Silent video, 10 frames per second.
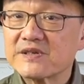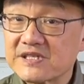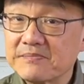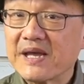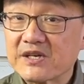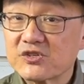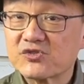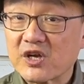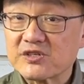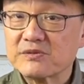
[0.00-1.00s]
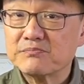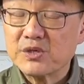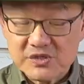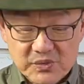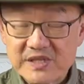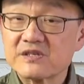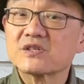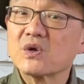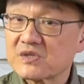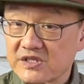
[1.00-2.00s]
cement construction boots where the
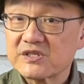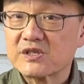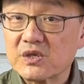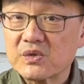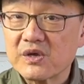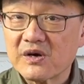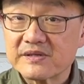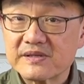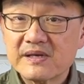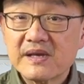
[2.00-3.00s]
soles are just glued on.